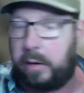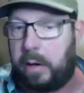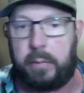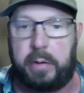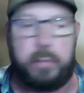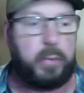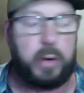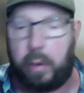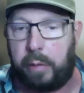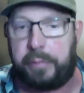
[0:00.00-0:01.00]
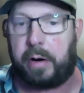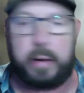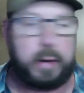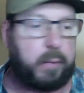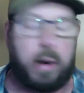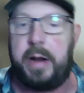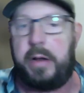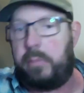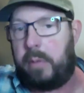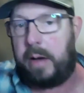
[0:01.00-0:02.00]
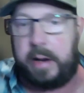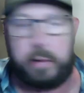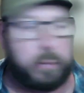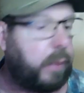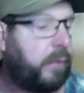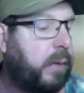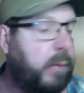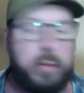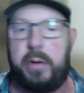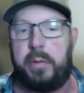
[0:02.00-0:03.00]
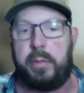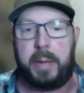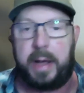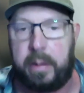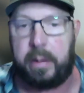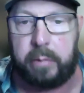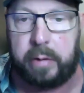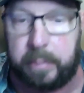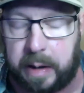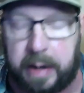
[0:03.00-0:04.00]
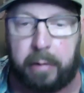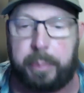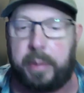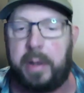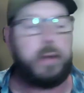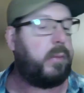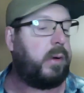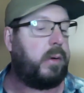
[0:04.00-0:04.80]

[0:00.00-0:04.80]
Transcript: You know what, what your goals are. Like why you why you in real estate? Will you, you know buy will you buy an airplane?